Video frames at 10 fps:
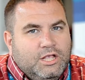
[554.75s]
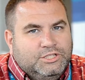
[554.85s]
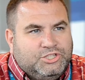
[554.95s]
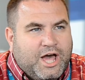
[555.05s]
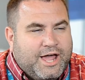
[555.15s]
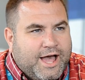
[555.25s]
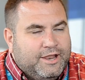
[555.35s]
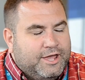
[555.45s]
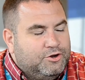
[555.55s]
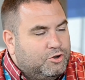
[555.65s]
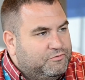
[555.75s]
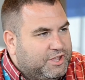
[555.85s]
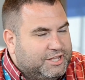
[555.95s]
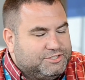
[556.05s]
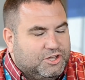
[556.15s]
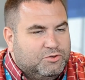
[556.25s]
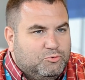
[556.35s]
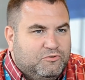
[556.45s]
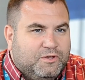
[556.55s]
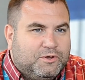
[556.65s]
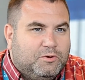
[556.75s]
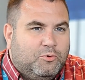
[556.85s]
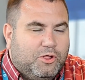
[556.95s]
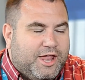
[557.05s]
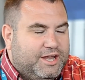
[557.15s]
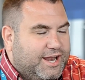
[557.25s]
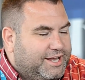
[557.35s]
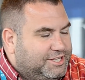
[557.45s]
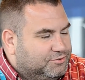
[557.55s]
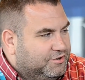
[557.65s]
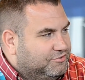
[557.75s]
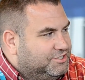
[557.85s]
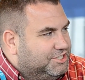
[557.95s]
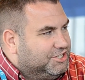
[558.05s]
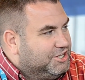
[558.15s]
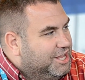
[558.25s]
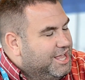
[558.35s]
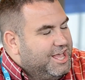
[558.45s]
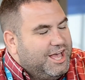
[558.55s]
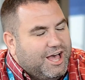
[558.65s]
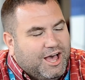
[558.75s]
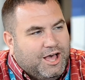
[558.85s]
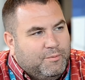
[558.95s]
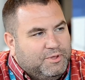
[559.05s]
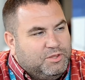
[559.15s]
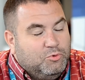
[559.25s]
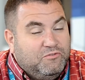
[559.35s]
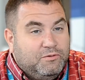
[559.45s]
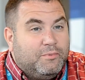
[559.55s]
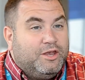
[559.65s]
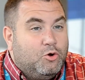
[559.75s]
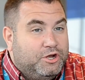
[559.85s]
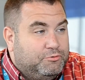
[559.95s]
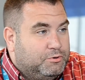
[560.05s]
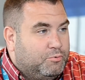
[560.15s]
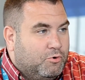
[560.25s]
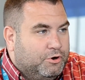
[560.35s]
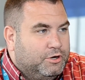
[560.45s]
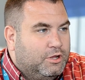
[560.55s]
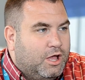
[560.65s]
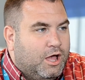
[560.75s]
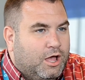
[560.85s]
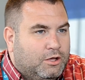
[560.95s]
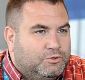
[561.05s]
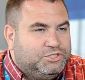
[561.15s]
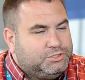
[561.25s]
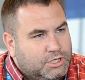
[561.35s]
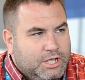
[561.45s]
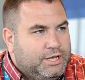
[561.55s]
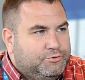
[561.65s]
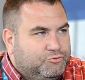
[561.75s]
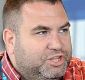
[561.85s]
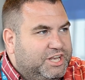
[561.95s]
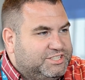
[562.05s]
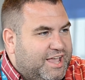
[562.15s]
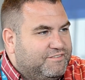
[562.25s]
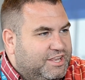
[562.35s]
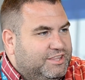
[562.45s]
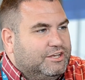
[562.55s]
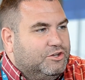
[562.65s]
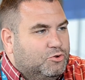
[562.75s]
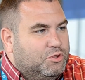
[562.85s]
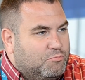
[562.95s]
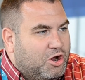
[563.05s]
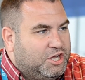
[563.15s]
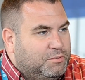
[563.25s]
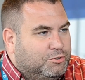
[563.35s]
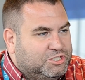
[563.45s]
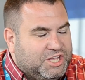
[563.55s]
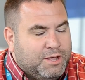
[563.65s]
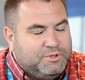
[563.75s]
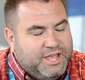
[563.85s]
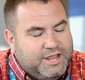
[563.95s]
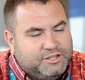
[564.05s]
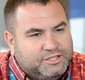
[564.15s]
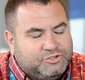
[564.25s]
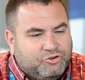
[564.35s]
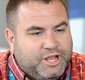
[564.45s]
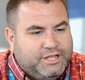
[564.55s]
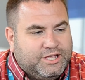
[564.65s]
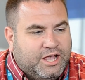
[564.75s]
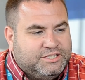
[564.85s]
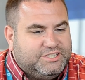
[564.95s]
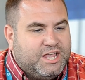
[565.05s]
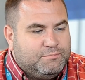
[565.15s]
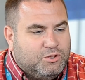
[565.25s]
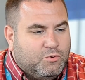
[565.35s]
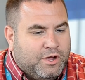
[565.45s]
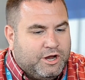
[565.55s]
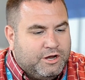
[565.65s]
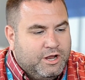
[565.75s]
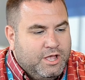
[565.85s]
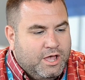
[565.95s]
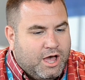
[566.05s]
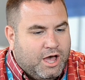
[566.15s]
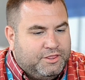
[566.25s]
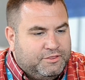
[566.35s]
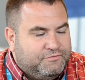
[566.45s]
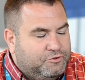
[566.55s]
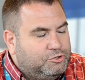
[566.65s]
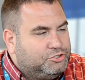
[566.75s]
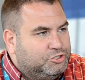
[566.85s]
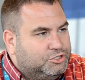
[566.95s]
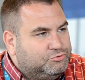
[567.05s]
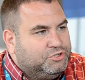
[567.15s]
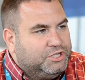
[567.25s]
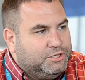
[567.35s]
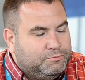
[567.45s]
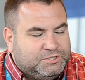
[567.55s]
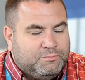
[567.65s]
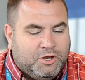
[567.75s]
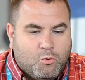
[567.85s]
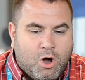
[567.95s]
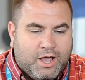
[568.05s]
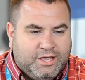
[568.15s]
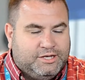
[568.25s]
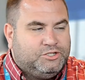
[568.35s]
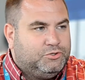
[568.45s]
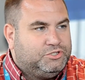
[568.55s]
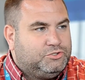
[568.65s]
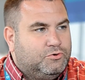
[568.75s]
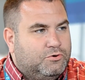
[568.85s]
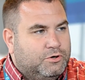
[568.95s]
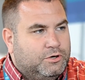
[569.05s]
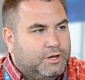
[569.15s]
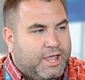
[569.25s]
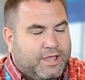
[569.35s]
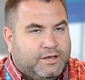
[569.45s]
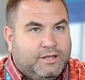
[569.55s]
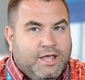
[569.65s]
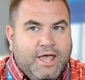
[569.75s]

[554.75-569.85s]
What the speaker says: So I don't know if you guys saw the movie. I'm going to pull out a 90s reference here. But the movie Minority Report, which really doesn't have anything to do with marketing per se, but they had this great segment where the future is really somebody walking into a store, and